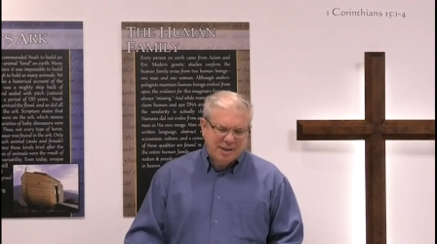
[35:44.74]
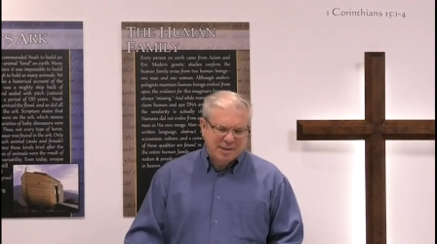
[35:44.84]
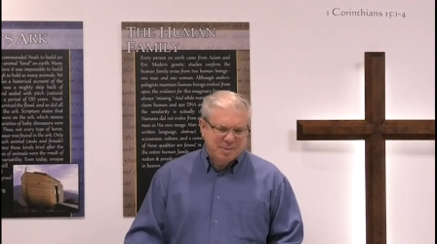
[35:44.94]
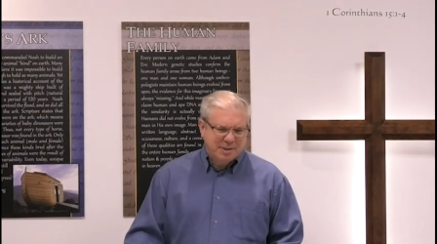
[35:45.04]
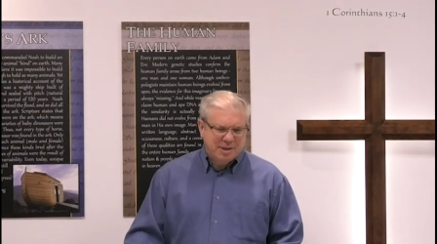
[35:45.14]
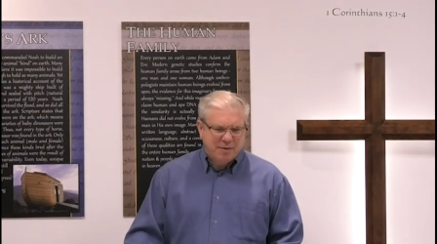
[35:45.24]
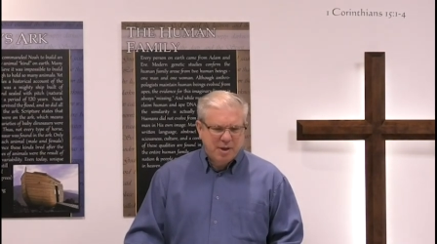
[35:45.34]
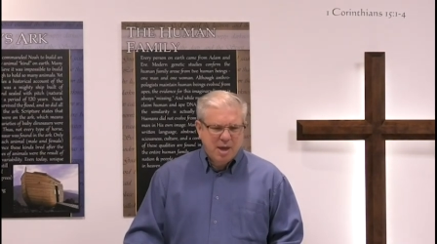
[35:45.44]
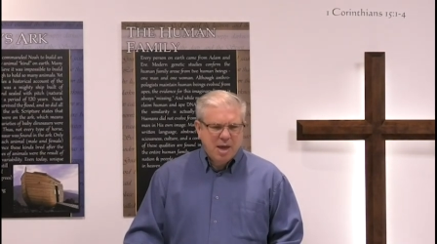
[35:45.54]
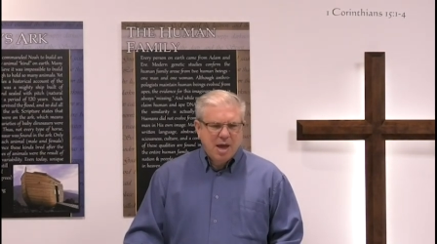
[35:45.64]
I think to
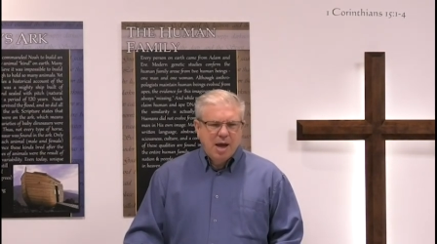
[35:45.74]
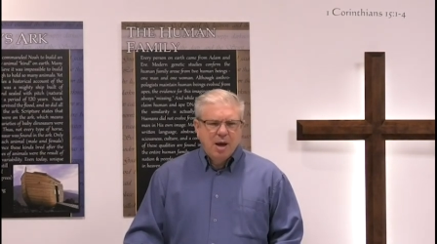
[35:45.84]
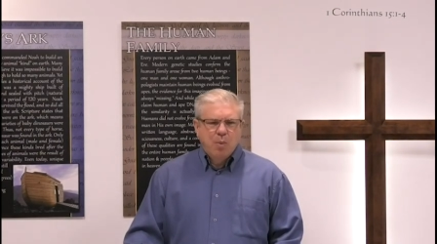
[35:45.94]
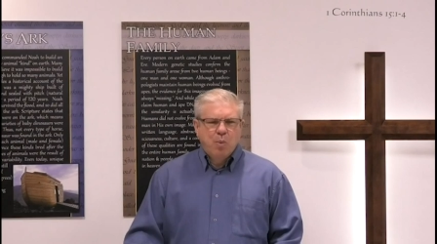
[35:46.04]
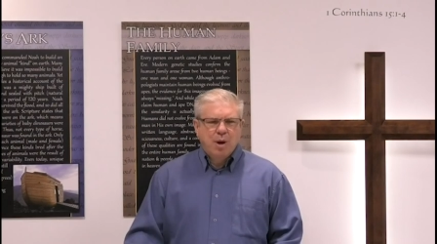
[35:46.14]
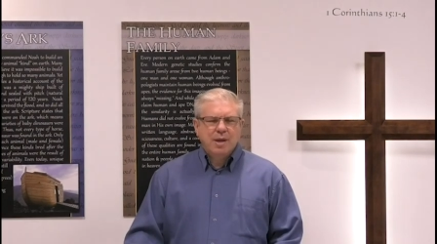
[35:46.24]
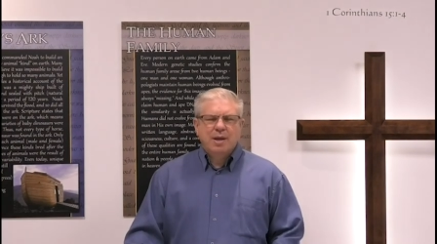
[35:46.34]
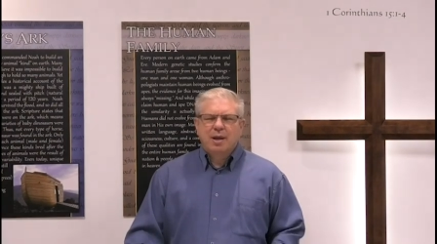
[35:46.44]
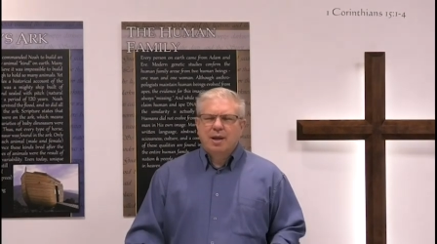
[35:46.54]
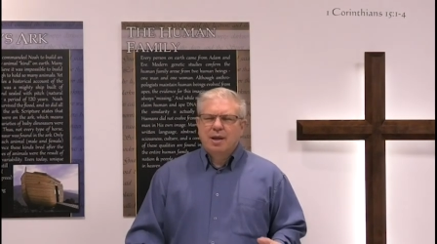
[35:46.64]
myself,
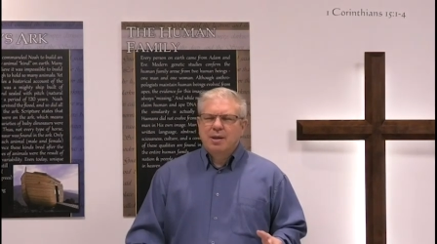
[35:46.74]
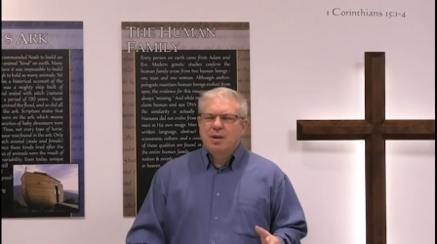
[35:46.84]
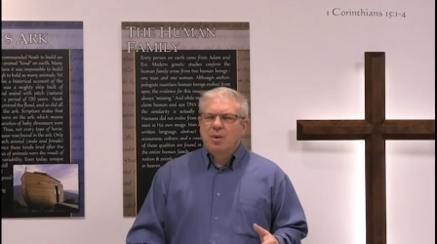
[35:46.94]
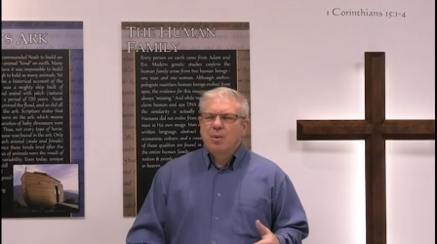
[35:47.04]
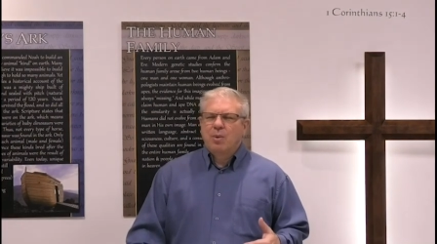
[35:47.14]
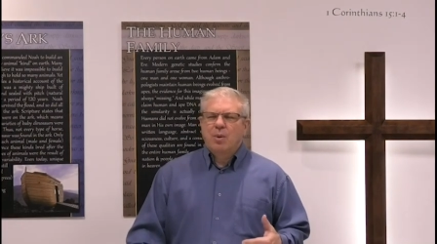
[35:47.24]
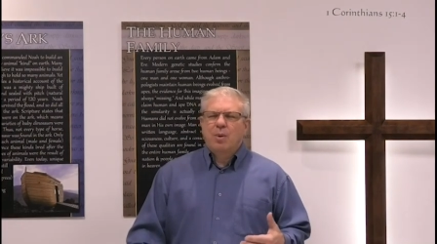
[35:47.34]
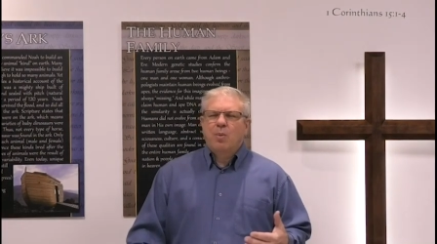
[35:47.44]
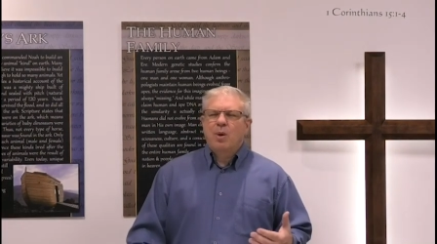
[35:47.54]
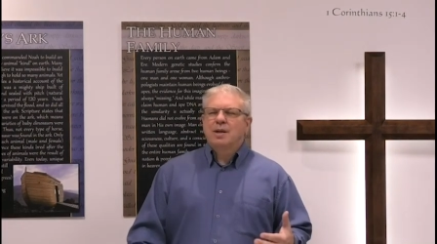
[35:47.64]
what, you know,
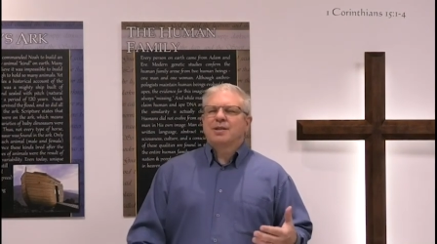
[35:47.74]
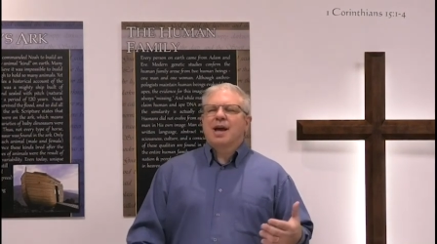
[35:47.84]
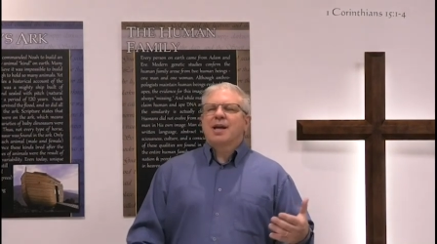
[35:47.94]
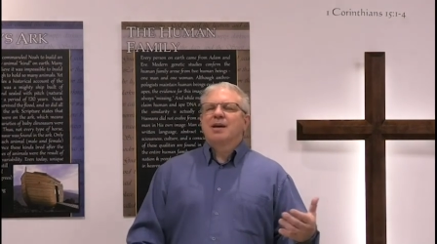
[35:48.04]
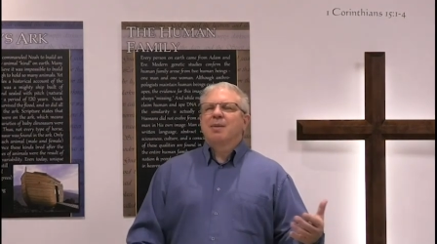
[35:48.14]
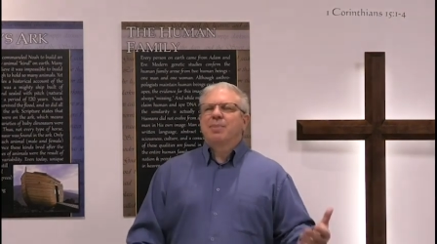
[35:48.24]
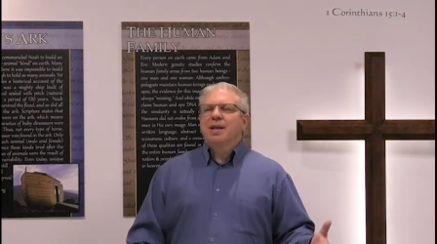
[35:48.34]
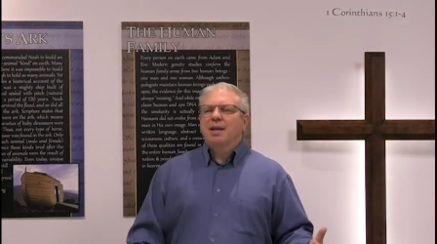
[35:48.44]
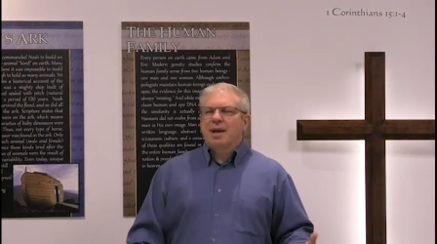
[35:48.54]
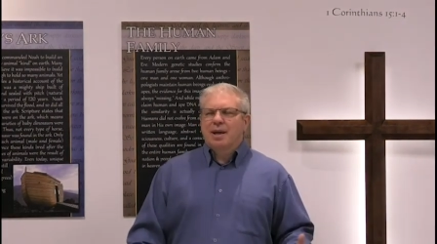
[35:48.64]
what is that going to
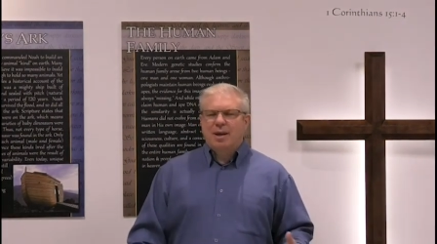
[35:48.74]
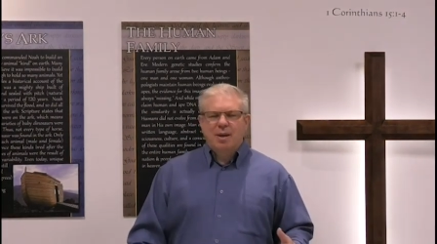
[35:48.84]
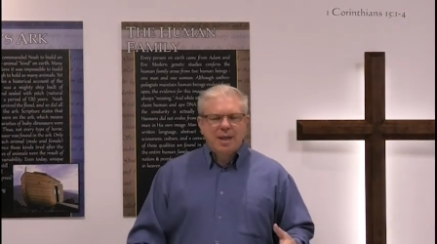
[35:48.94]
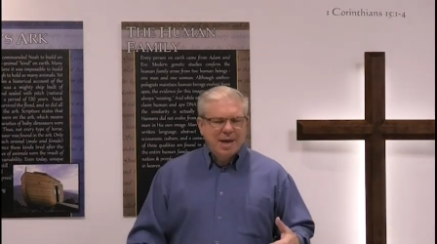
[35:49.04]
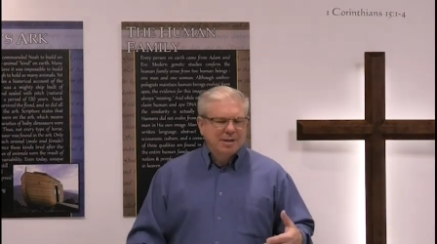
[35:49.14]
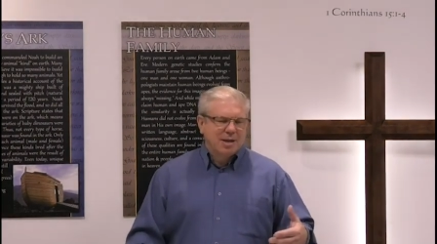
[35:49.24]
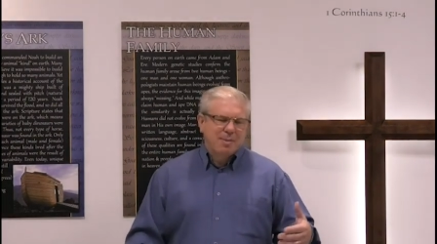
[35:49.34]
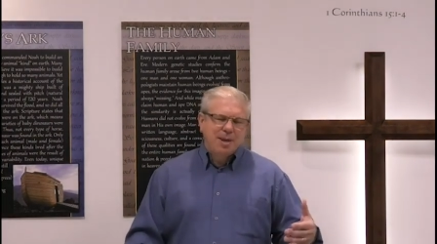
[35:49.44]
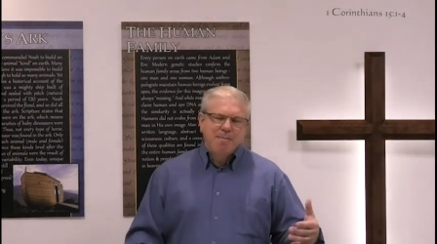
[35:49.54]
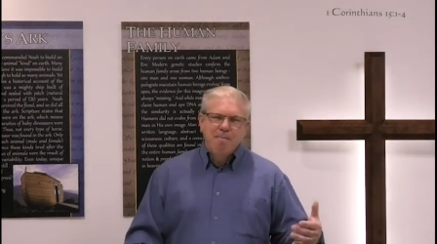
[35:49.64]
be like? That is
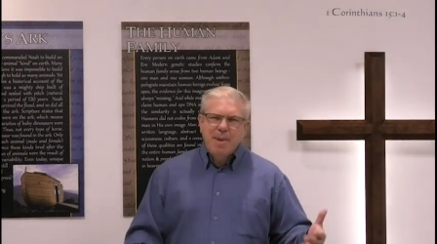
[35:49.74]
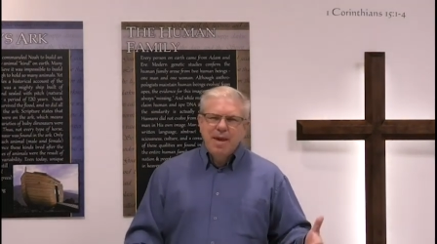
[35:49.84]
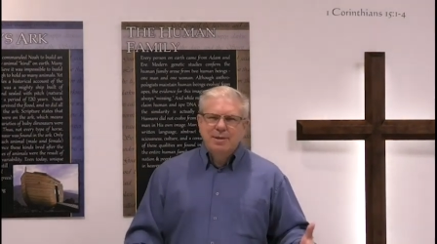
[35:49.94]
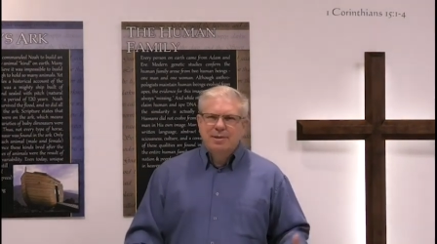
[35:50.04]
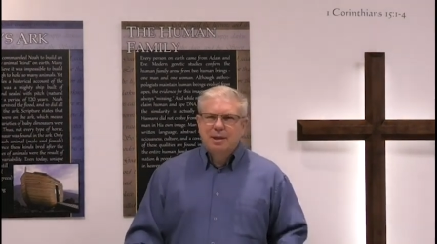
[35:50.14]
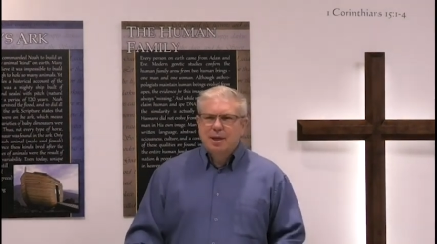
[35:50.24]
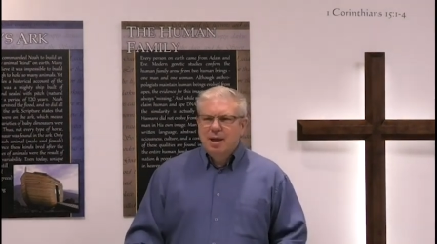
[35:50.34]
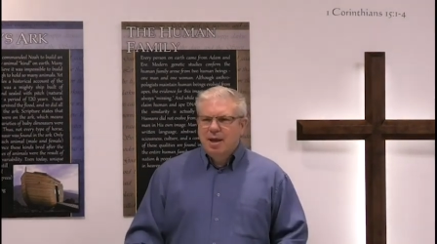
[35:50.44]
going to be amazing.